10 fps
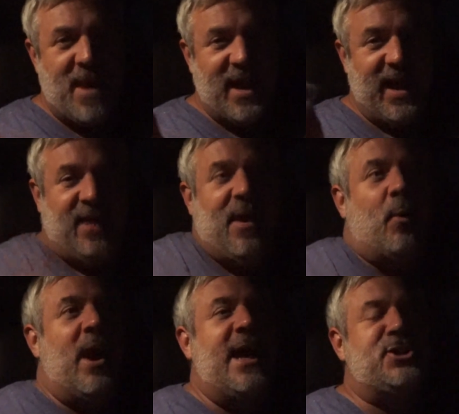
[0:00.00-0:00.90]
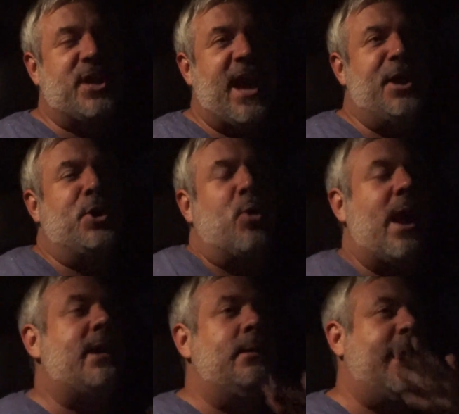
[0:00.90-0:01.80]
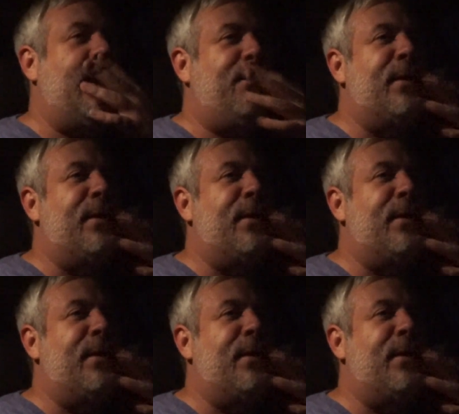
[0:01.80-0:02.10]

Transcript: money, that were educated correctly,